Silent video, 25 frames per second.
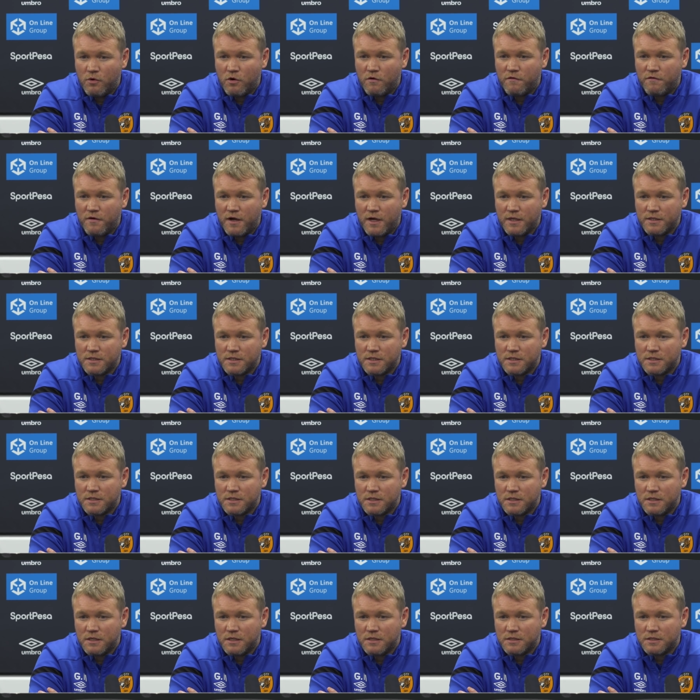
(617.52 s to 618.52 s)
fans
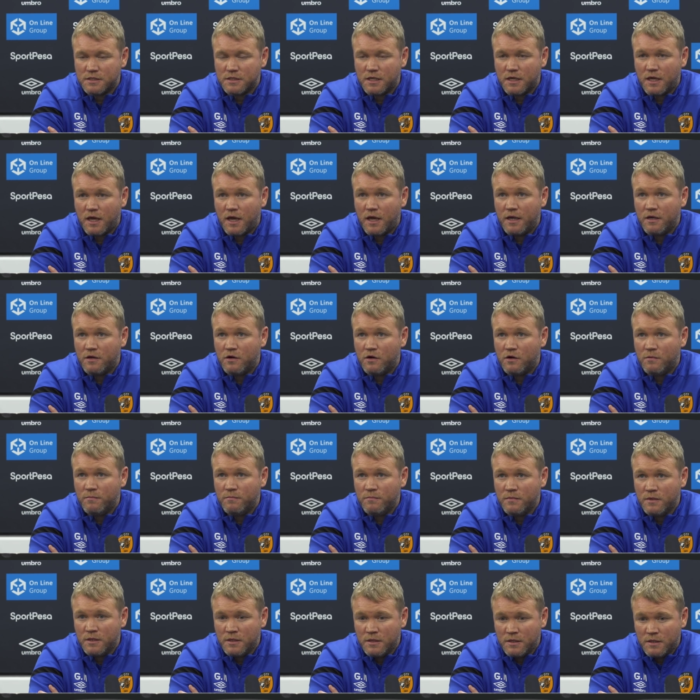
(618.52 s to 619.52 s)
into the
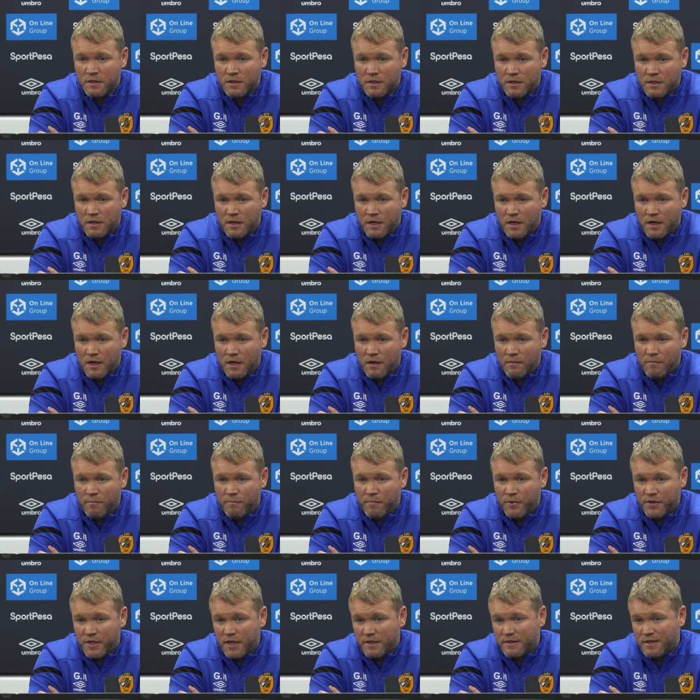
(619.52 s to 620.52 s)

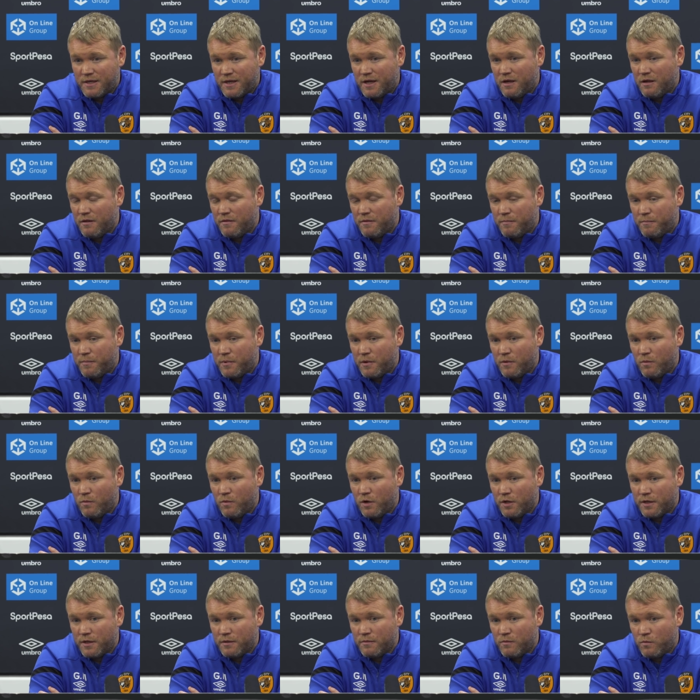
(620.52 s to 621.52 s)
KCOM, but
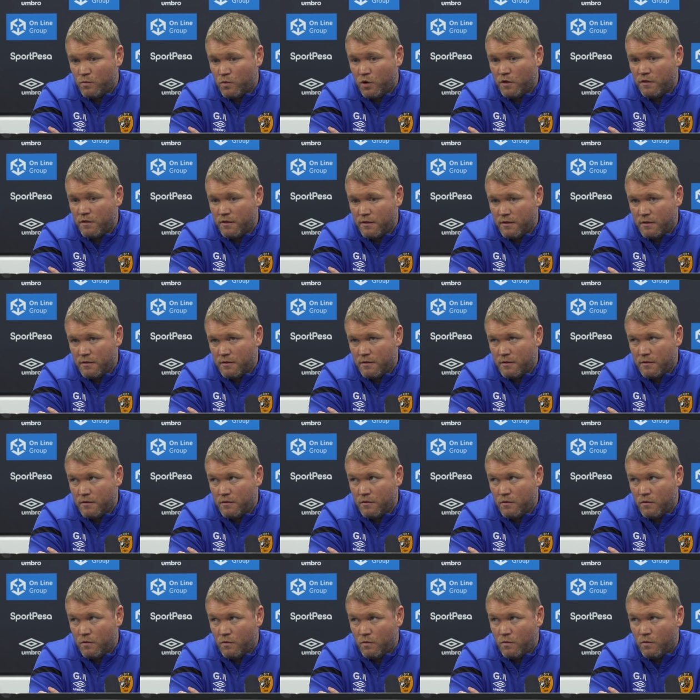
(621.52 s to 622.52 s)
what
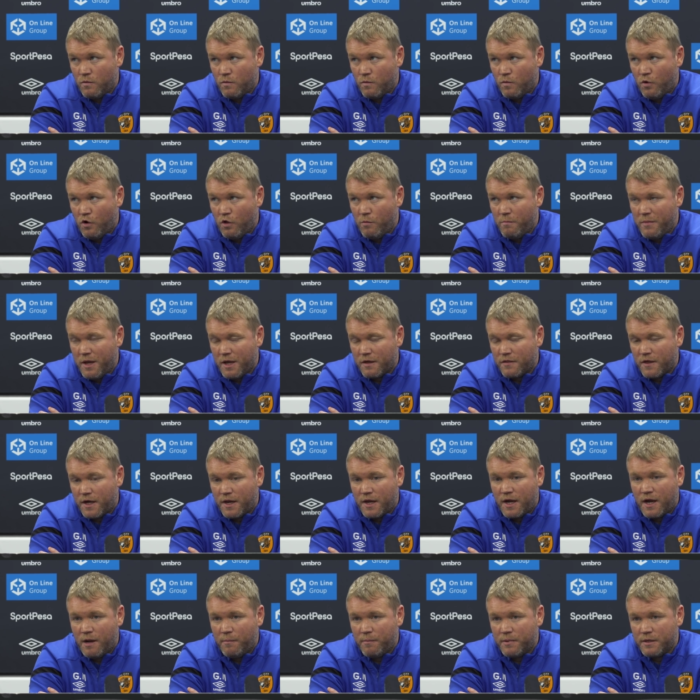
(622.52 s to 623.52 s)
will make
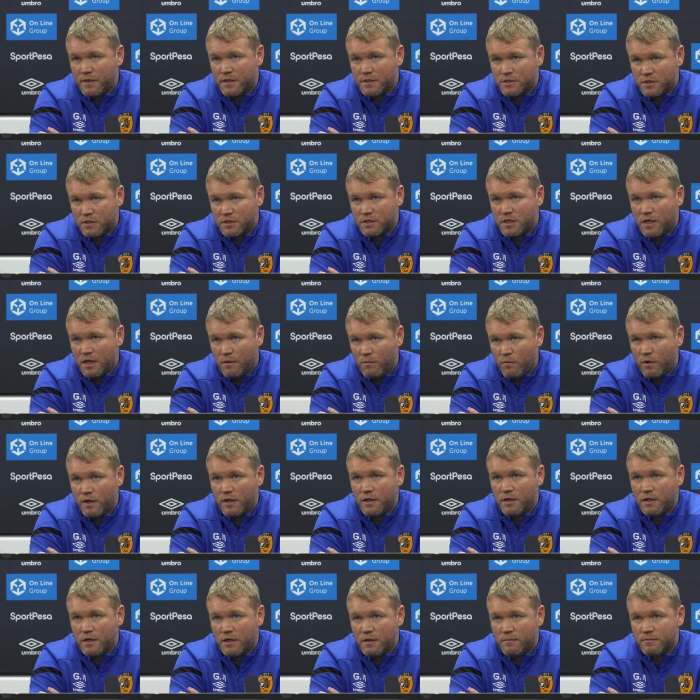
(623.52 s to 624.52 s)
that happen is us keep
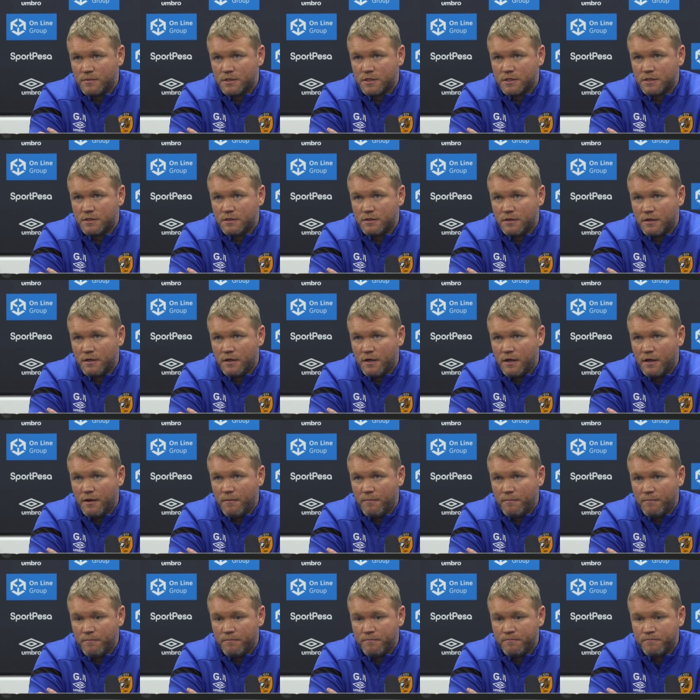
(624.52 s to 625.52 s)
winning games,
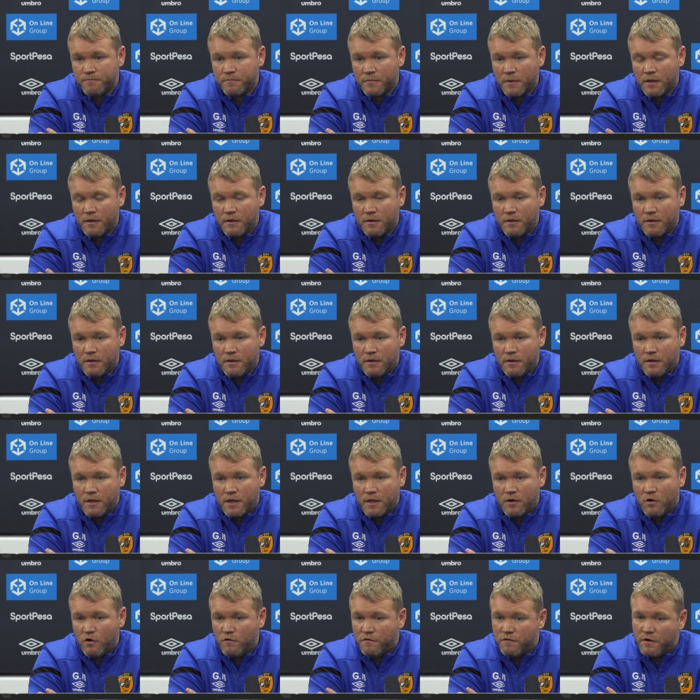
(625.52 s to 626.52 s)

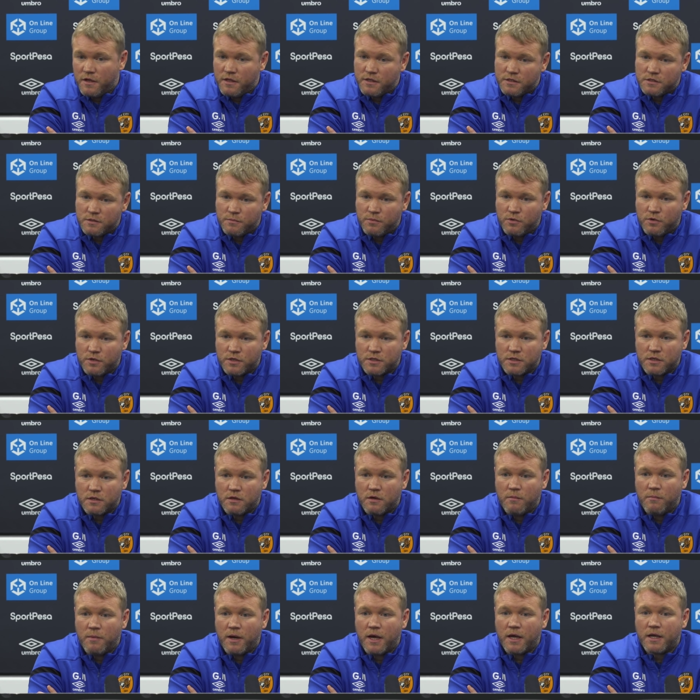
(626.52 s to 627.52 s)
and hopefully the supporters can
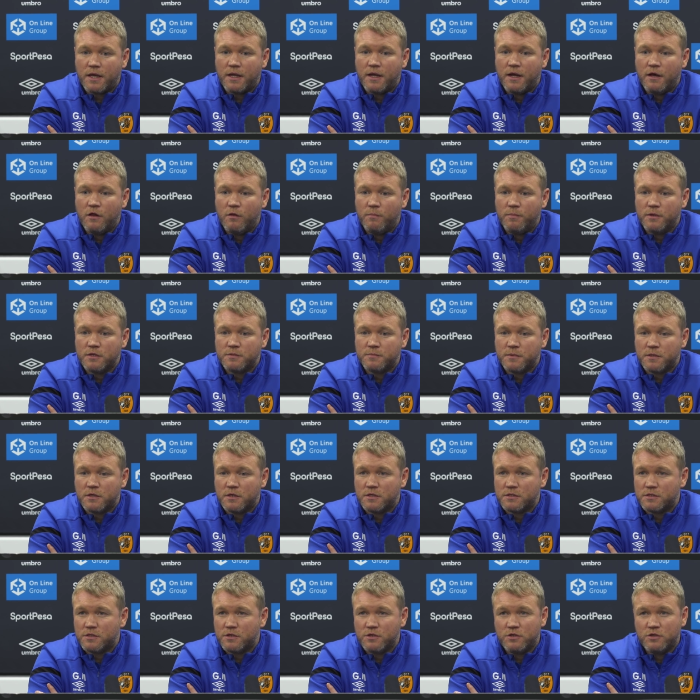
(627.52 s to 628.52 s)
come back and help us,
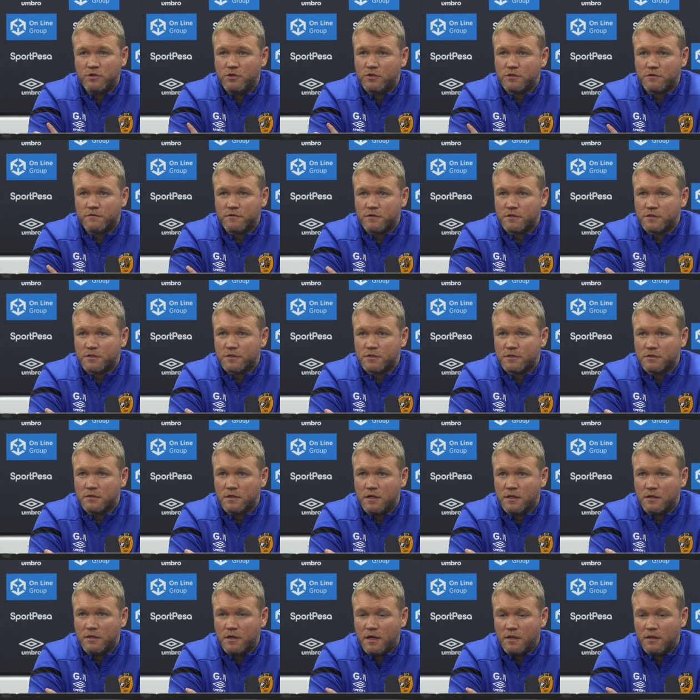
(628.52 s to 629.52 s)
because they're huge for us,
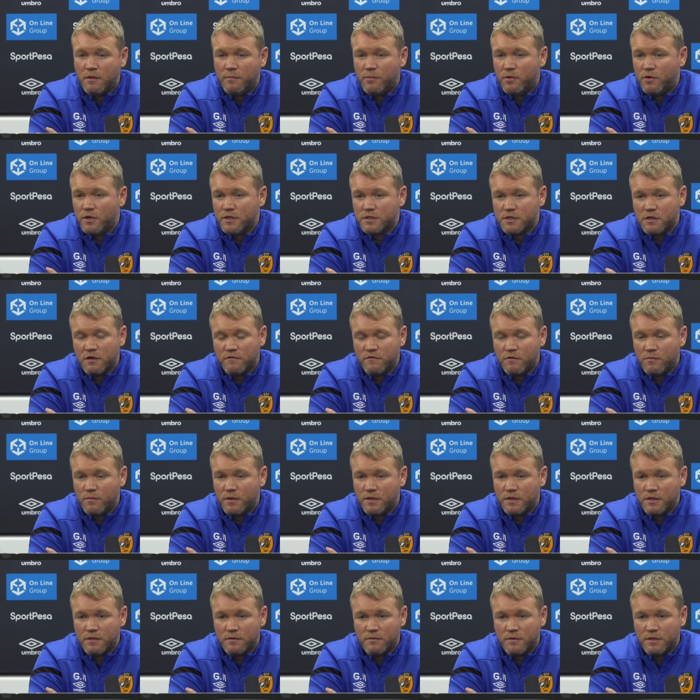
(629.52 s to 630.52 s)
and the boys love it
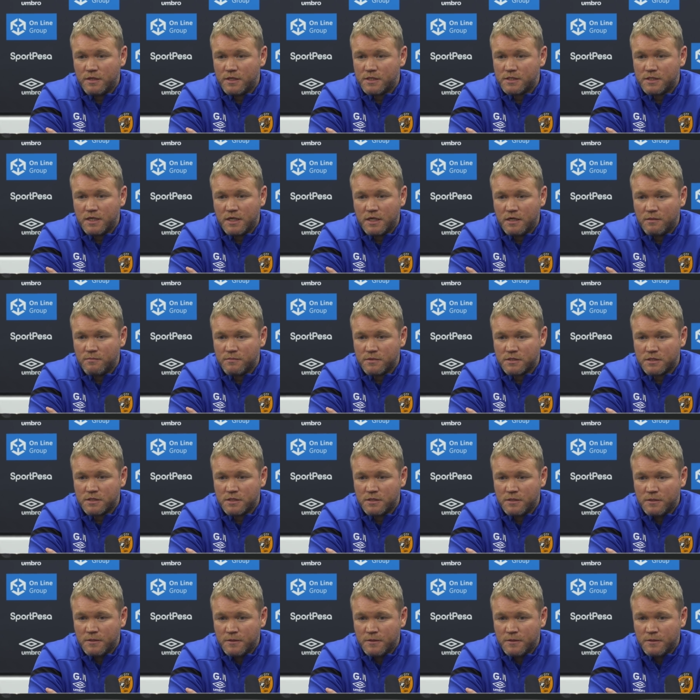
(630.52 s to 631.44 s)
when the stadium's